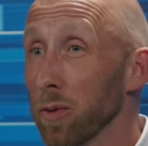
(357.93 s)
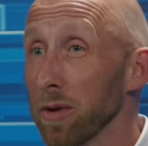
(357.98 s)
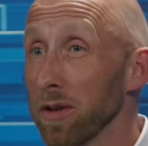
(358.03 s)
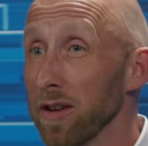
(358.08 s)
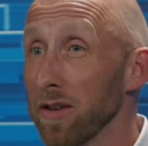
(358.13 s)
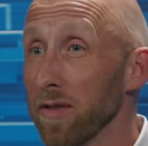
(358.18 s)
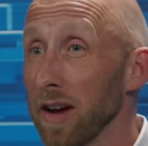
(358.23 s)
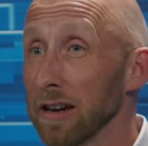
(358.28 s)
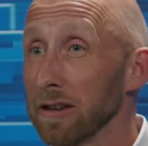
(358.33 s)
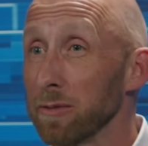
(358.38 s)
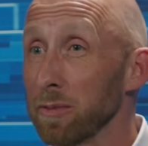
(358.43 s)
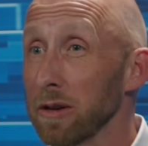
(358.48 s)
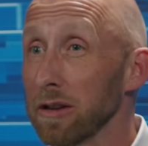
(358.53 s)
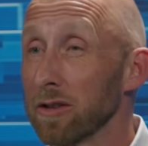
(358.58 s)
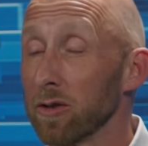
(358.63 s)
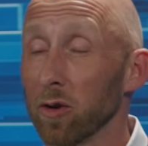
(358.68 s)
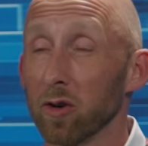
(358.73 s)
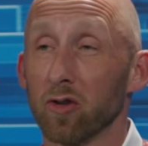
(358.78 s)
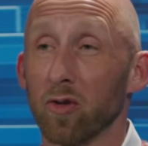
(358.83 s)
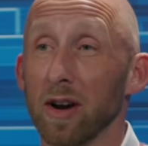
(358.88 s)
with
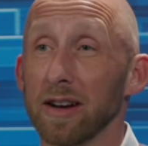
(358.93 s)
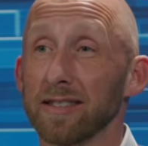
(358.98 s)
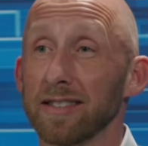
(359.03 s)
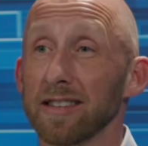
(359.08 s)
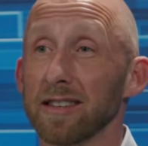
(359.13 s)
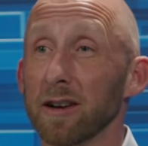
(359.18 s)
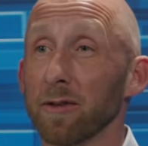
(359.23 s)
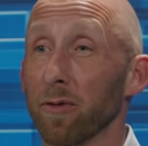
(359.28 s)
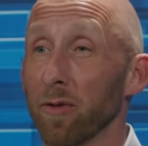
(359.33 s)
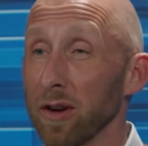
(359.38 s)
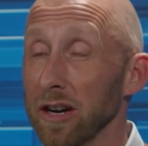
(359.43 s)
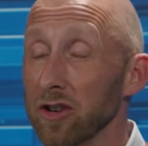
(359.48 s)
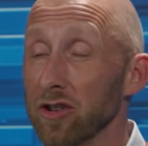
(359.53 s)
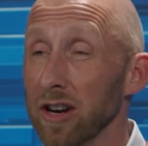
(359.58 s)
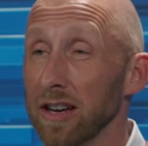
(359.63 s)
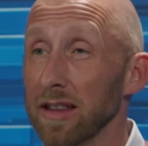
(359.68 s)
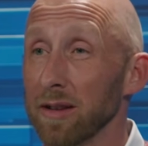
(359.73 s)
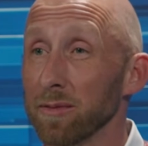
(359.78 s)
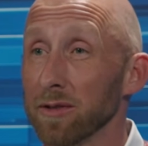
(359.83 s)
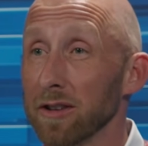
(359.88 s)
investments or tries to
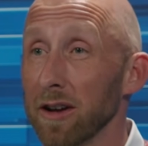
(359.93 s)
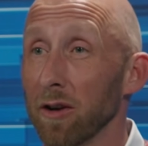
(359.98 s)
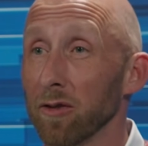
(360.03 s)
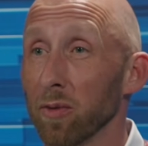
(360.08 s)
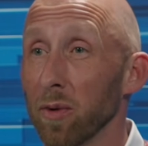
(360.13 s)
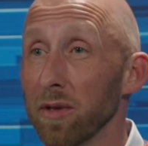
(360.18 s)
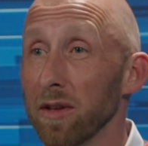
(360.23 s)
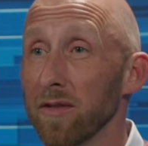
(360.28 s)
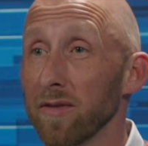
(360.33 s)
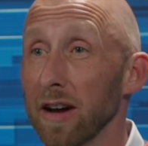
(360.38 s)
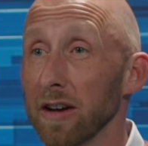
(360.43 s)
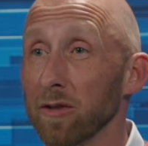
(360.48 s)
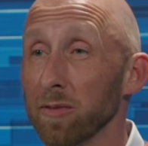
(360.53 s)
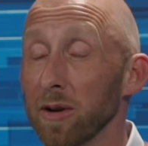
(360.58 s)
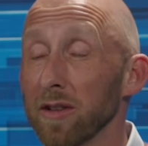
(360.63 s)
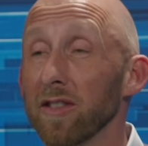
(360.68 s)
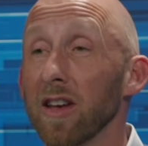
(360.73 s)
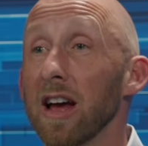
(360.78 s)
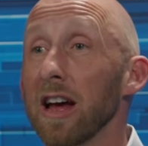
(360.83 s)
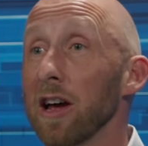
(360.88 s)
differentiate themselves with
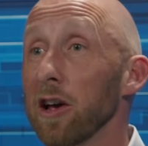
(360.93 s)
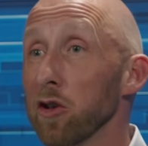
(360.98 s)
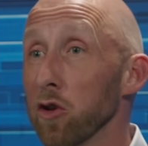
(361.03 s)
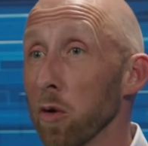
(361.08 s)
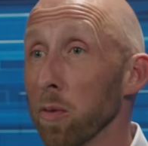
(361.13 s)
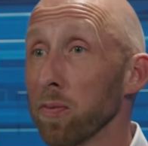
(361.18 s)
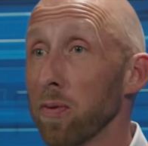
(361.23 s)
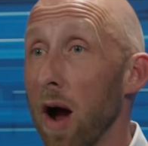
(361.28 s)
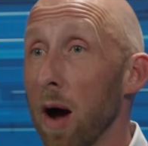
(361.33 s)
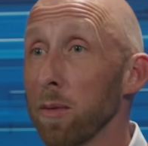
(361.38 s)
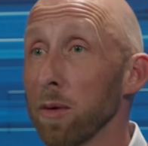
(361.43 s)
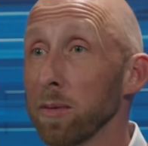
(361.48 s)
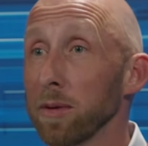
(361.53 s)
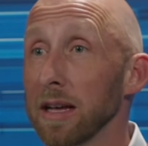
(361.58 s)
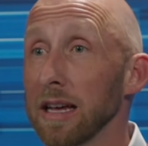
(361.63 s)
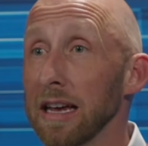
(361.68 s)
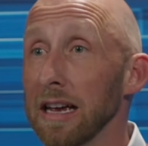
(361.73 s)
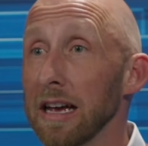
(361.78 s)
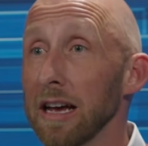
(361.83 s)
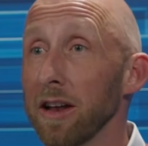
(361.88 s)
investments, you're
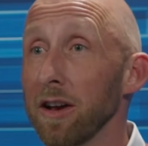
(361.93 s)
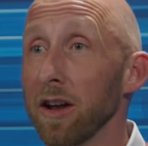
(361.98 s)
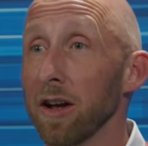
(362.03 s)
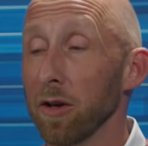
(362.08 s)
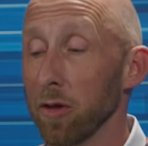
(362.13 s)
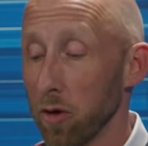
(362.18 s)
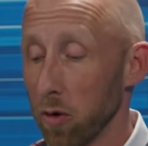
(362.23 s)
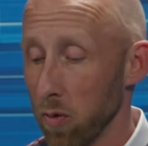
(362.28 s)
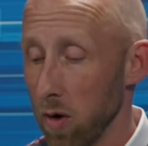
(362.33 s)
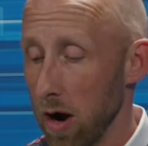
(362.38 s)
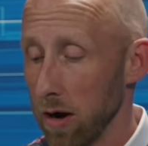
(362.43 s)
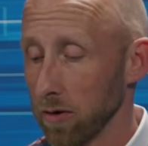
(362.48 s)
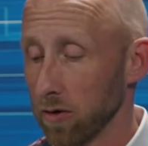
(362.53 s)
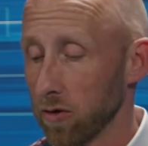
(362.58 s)
probably in the wrong